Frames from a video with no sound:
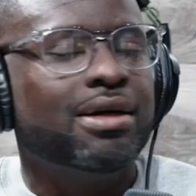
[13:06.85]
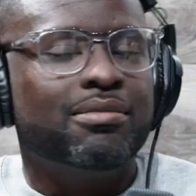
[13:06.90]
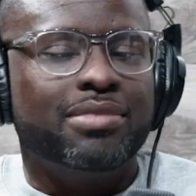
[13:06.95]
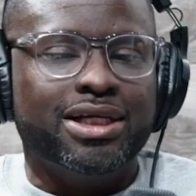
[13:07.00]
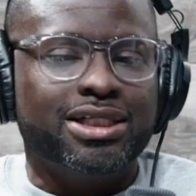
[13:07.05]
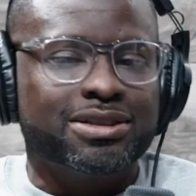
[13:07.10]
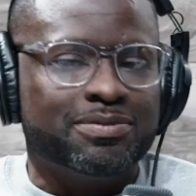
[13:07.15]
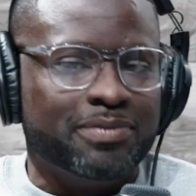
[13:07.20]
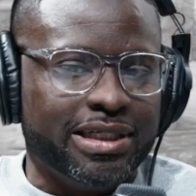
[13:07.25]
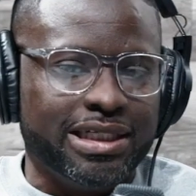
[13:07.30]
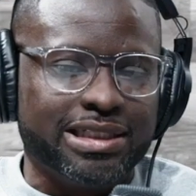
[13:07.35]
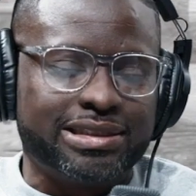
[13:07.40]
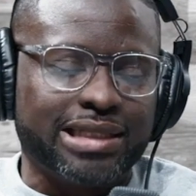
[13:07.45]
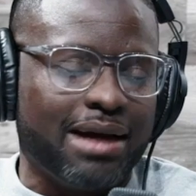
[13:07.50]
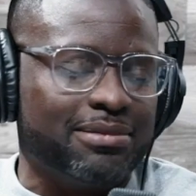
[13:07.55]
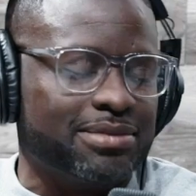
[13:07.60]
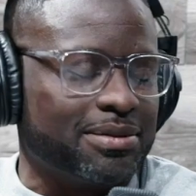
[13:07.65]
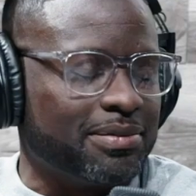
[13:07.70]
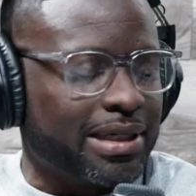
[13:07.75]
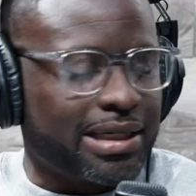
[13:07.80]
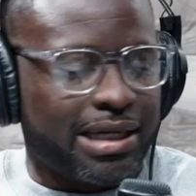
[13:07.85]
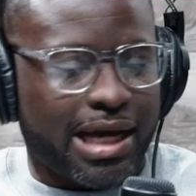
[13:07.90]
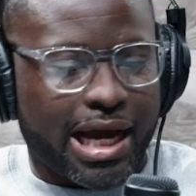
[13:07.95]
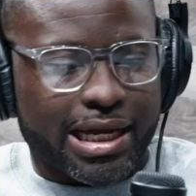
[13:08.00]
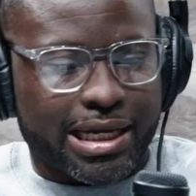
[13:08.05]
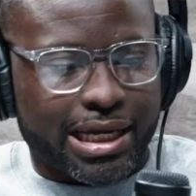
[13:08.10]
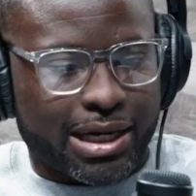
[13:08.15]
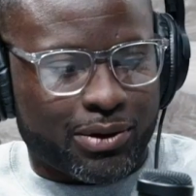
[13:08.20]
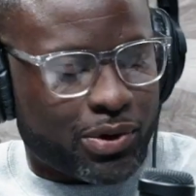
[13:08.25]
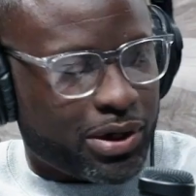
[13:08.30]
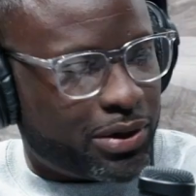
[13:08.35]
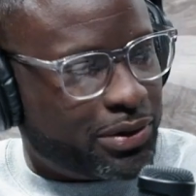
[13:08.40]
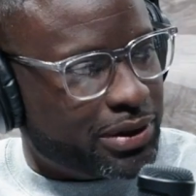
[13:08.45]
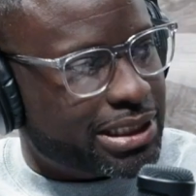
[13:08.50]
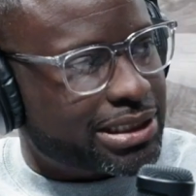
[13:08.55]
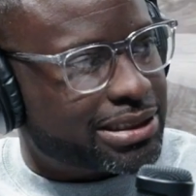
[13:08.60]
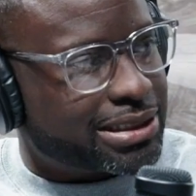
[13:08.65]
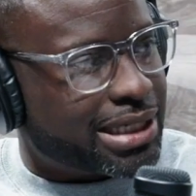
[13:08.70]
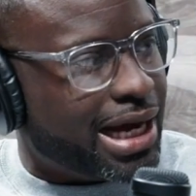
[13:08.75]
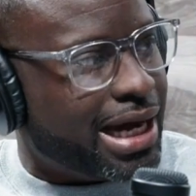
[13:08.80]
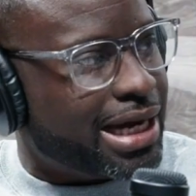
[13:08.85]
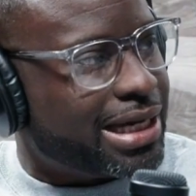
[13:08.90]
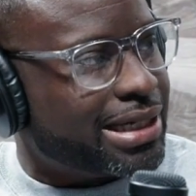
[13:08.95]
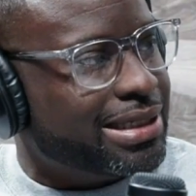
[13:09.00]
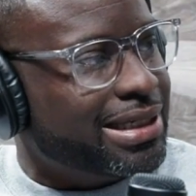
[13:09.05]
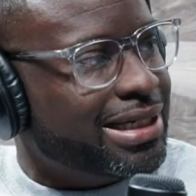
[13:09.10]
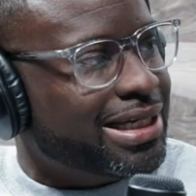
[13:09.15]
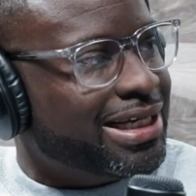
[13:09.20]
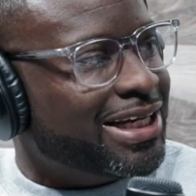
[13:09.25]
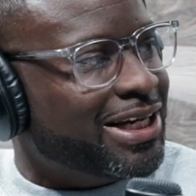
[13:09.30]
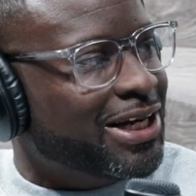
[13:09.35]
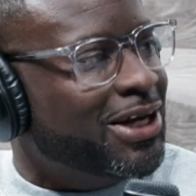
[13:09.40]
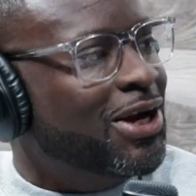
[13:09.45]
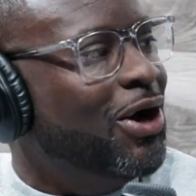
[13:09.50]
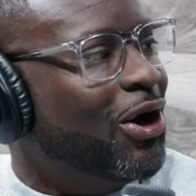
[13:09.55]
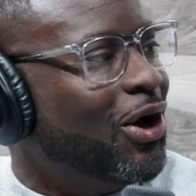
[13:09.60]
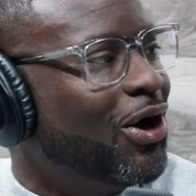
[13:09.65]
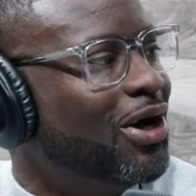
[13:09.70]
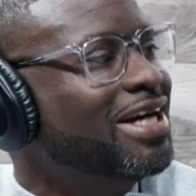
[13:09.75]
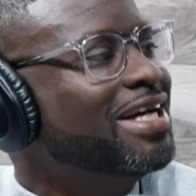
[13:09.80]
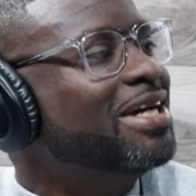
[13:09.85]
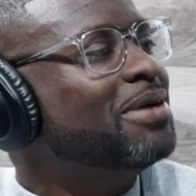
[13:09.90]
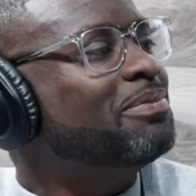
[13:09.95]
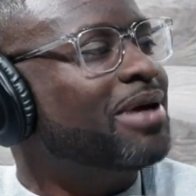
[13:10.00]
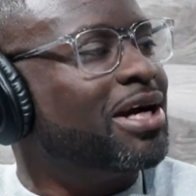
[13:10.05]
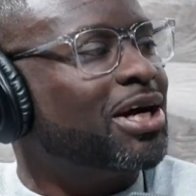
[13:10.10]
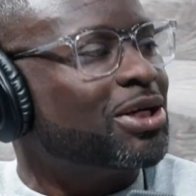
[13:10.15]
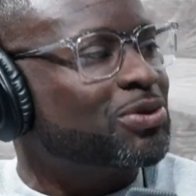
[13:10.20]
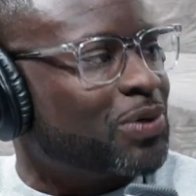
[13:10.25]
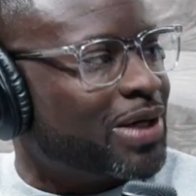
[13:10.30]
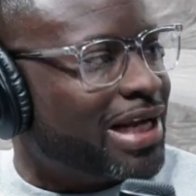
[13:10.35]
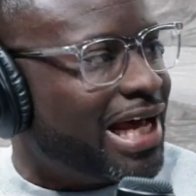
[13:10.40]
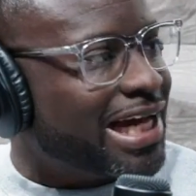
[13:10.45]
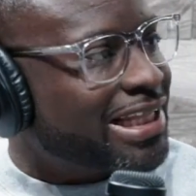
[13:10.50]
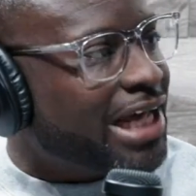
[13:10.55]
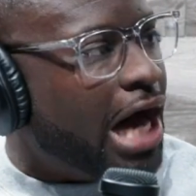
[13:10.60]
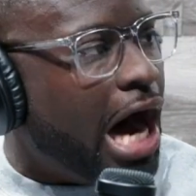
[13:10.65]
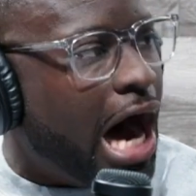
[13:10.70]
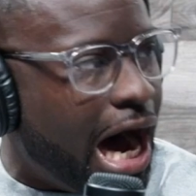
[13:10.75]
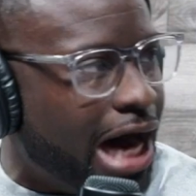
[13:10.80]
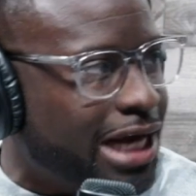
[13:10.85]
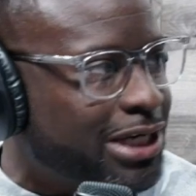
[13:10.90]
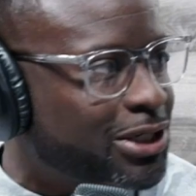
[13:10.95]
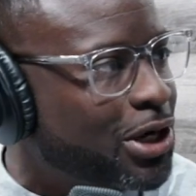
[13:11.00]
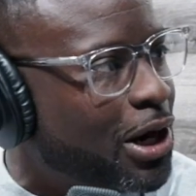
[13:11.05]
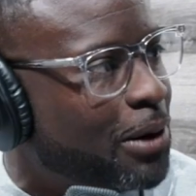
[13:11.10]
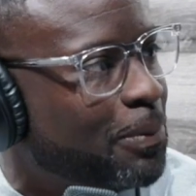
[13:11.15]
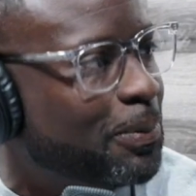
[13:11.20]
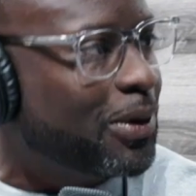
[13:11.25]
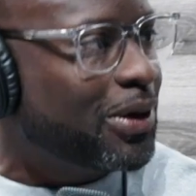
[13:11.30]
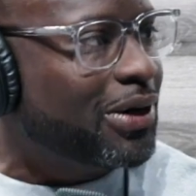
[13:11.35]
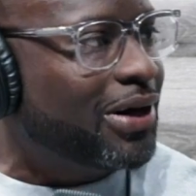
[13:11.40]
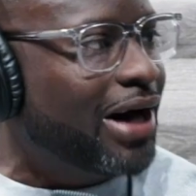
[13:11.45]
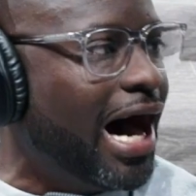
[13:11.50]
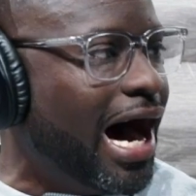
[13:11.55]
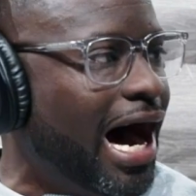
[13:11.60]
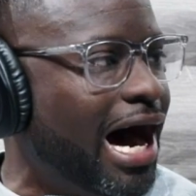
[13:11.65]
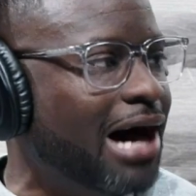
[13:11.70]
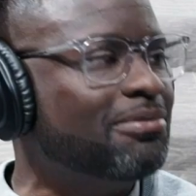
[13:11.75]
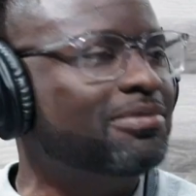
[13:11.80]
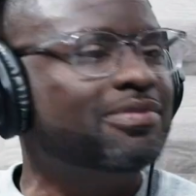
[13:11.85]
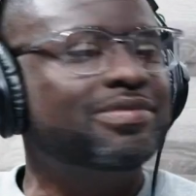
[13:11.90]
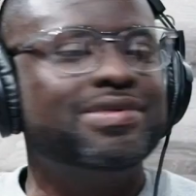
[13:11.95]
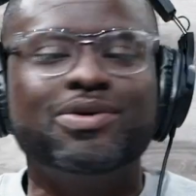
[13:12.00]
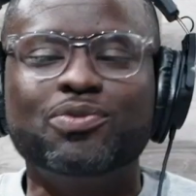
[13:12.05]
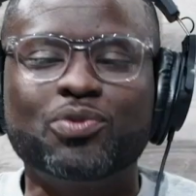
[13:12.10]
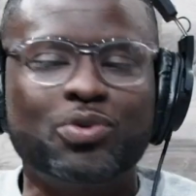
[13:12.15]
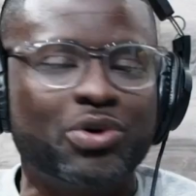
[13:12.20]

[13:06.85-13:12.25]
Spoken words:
But there's many times I'm like, I can't work with this guy, you know, because we're like the odd couple. Yeah.